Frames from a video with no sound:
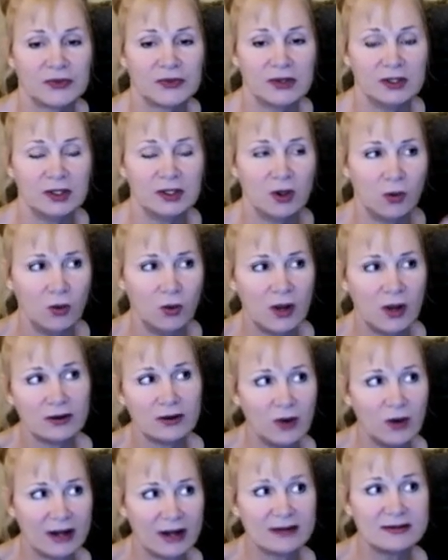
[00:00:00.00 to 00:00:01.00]

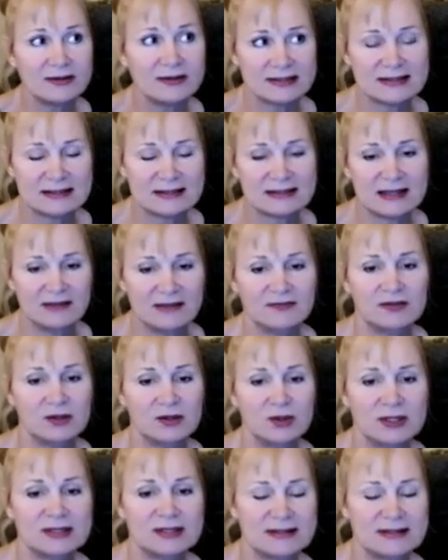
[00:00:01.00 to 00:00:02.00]
where this is
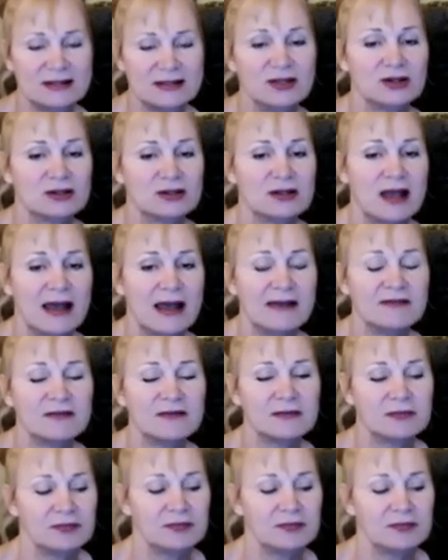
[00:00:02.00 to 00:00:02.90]
influencing your life.